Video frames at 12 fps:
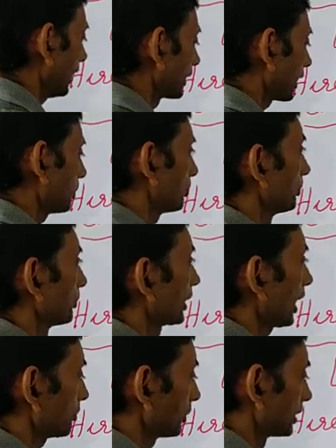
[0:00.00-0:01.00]
n cap
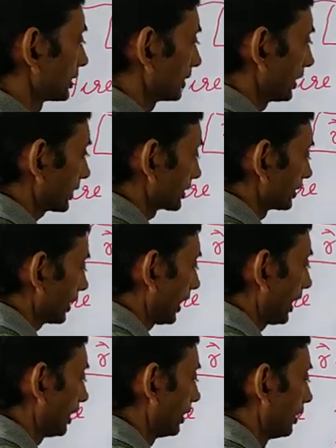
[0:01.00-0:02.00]
can be written as
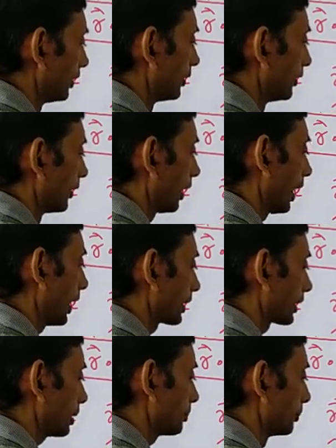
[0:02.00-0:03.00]
L I
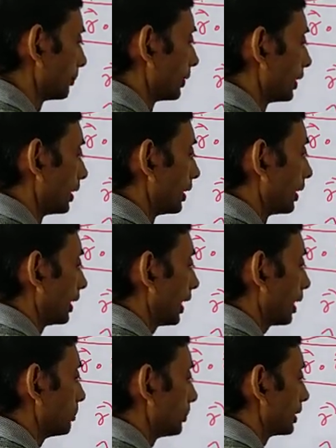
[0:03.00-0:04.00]
cap,
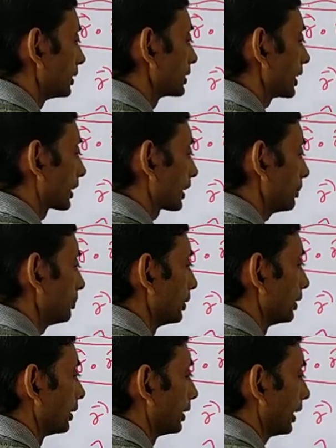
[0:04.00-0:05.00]
M j cap,
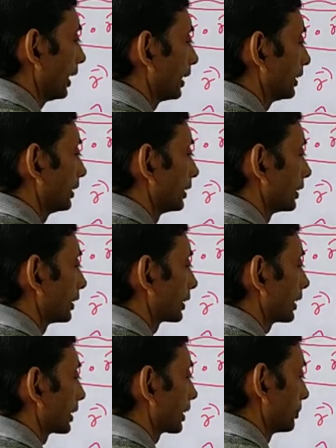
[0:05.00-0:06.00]
and
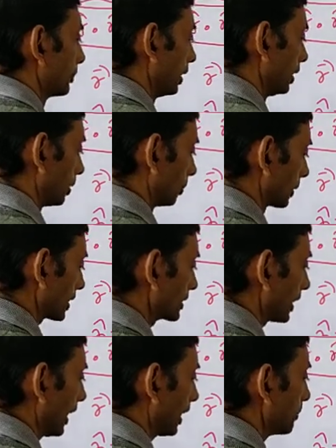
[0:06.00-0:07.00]
k cap. What
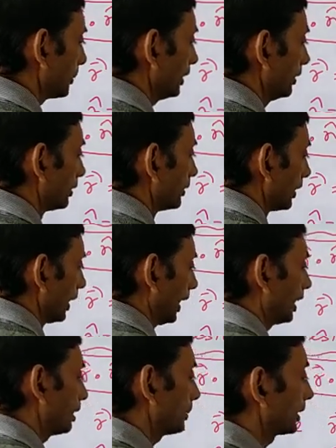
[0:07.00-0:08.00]
is element?
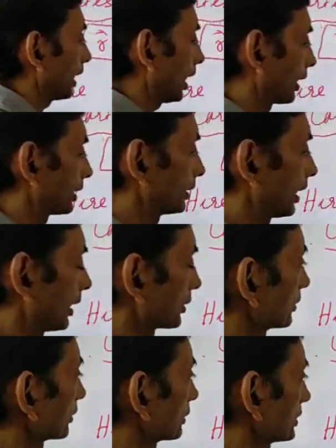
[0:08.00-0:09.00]
Element are the
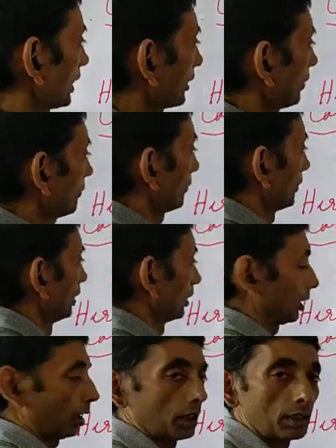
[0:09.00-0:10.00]
direction cosine
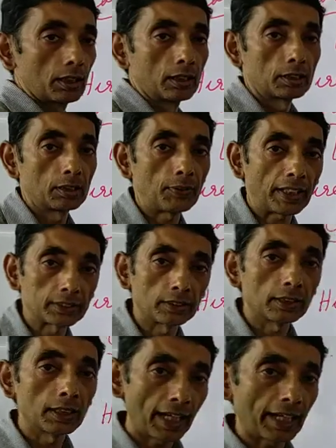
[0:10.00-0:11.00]
of the
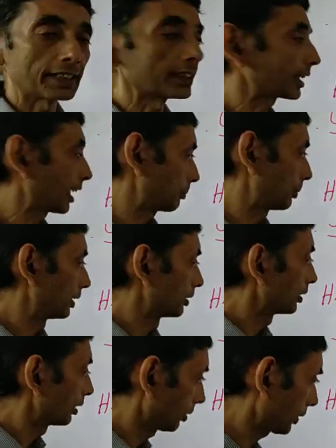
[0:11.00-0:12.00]
vector n
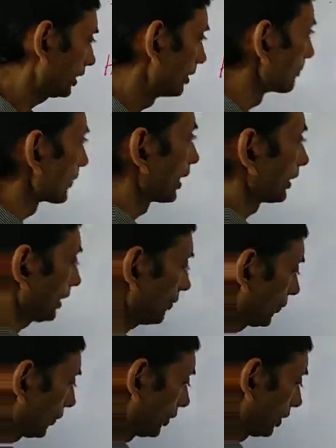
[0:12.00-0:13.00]
cap. Okay.
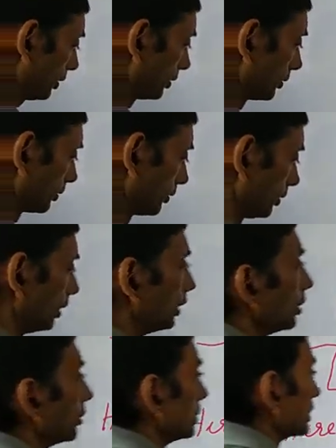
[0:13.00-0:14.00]
Therefore,
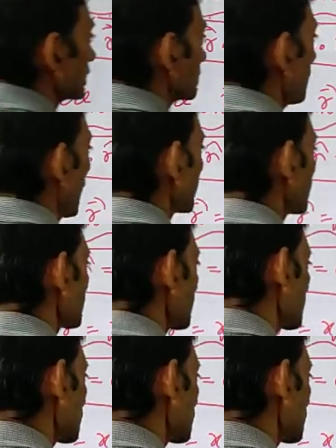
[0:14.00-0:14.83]
which is marked, this